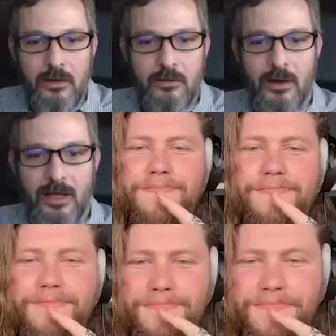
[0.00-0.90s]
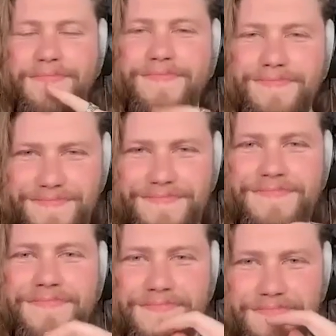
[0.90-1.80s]
Right. We're
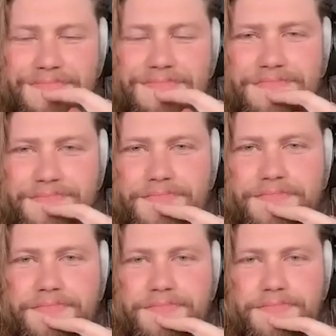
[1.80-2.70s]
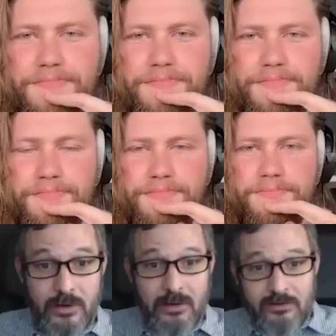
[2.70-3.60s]
creating the best knowledge base,
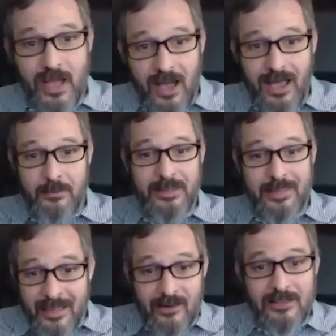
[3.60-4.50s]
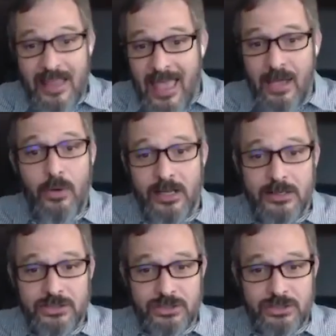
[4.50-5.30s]
real time in their language.